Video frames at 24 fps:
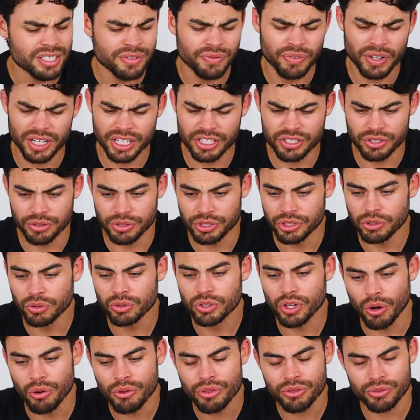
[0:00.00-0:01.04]
It's funny, dude, you'll
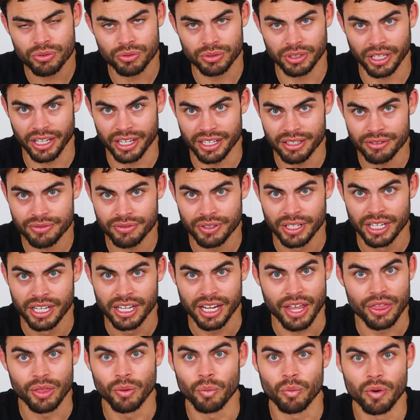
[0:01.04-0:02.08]
go through life
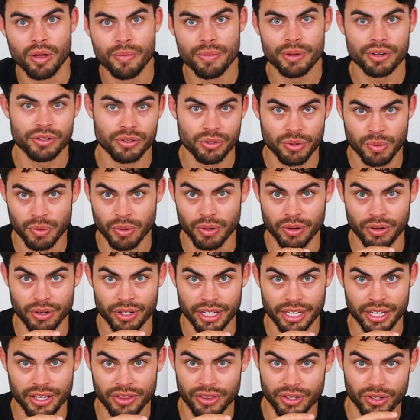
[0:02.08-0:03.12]
and the women who were
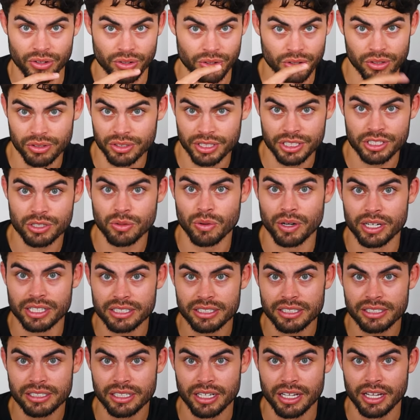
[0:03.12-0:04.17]
in their early
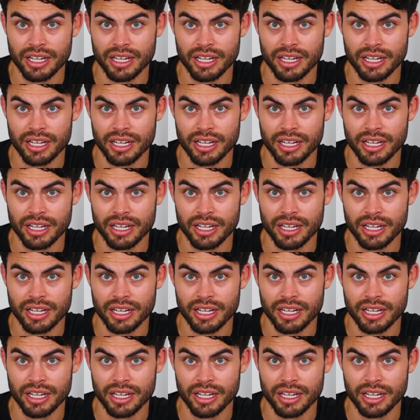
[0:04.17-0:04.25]
20s,